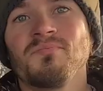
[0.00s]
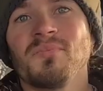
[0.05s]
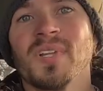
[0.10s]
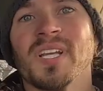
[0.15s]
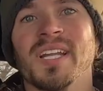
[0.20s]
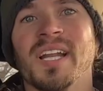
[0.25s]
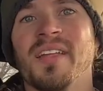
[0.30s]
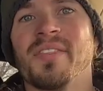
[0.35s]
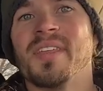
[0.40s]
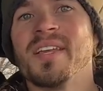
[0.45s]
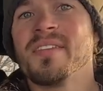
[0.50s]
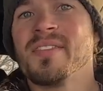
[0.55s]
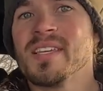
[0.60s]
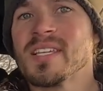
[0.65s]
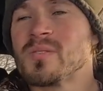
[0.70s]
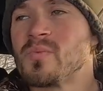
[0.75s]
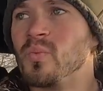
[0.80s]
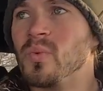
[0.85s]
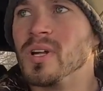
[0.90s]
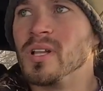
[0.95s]
And I think this
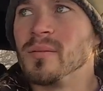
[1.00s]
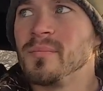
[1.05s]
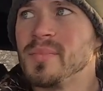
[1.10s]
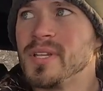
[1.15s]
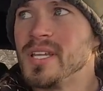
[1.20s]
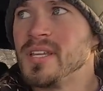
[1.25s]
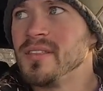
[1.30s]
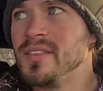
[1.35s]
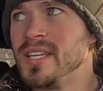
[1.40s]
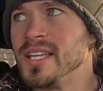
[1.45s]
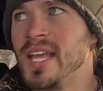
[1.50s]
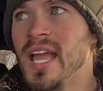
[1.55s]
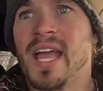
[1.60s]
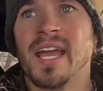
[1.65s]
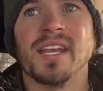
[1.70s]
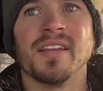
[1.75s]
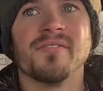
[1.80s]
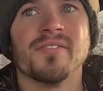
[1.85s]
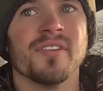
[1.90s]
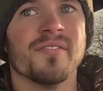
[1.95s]
will be the
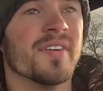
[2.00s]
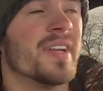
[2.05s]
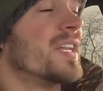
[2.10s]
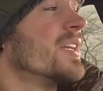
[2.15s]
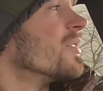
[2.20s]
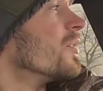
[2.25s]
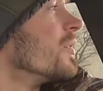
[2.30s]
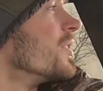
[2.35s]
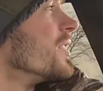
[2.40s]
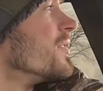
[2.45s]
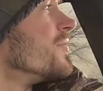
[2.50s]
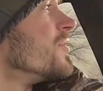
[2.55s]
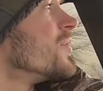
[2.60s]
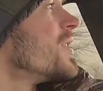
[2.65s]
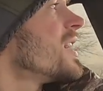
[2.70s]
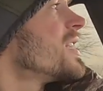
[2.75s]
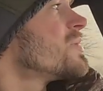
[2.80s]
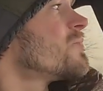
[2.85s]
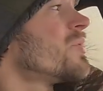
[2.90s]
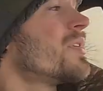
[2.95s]
end of the video. And if you
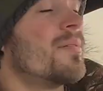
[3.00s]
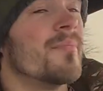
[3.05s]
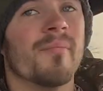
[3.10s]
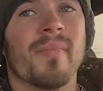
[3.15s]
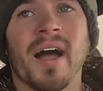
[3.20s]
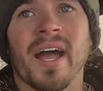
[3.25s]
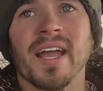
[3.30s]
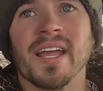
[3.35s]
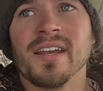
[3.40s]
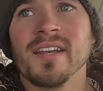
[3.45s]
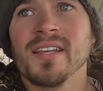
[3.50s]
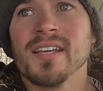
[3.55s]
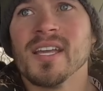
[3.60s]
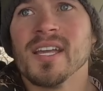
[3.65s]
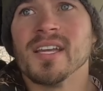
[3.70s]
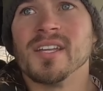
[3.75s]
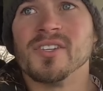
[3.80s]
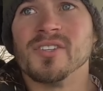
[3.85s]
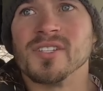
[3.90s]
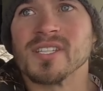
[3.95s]
guys wouldn't mind,
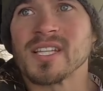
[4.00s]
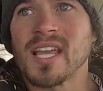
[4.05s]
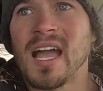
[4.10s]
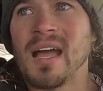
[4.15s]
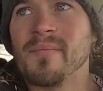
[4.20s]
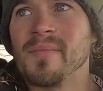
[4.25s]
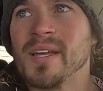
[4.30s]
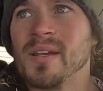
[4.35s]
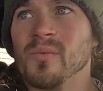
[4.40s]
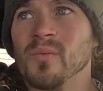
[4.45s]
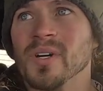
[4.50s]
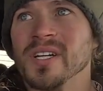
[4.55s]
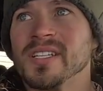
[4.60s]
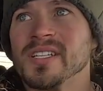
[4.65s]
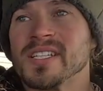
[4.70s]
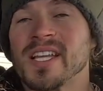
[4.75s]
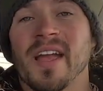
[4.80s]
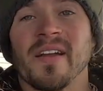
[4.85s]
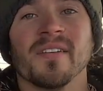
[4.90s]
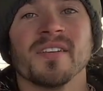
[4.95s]
just comment what
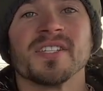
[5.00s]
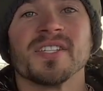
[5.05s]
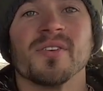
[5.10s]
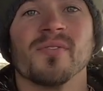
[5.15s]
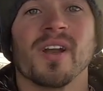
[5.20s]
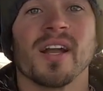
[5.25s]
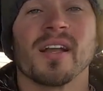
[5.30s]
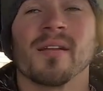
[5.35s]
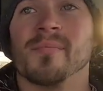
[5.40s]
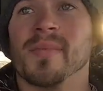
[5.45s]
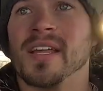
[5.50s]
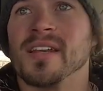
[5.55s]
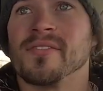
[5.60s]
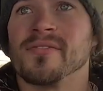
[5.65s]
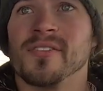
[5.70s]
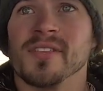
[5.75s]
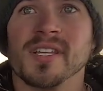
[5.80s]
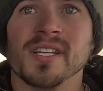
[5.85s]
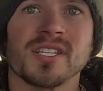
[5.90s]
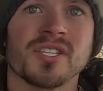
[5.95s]
tires you recommend
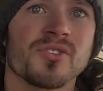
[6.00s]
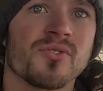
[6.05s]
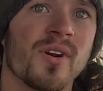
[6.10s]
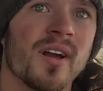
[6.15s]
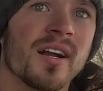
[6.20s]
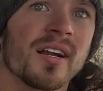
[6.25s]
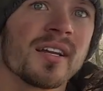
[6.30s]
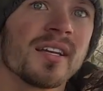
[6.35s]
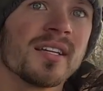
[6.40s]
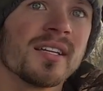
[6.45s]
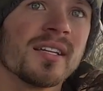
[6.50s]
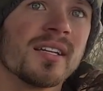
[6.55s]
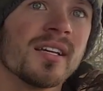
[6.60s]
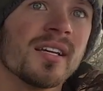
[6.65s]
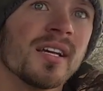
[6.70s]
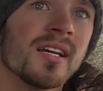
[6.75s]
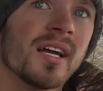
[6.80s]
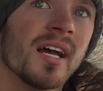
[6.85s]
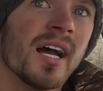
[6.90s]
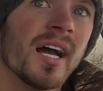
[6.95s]
for this truck.
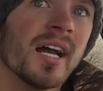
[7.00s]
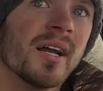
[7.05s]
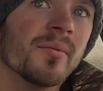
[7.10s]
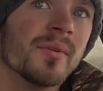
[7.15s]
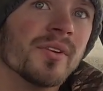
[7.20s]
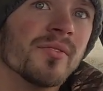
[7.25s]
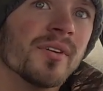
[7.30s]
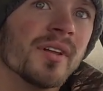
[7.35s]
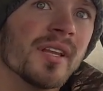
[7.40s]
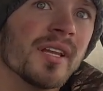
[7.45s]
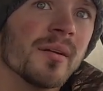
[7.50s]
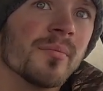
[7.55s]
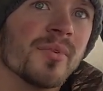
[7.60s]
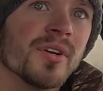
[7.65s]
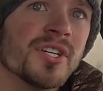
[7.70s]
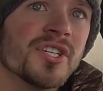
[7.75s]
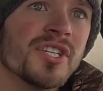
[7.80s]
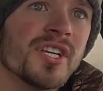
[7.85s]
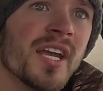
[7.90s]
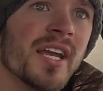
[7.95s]
I would really
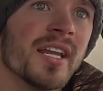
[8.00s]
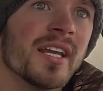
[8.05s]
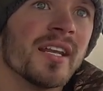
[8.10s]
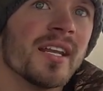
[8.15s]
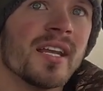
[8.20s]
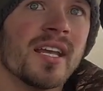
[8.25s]
appreciate it.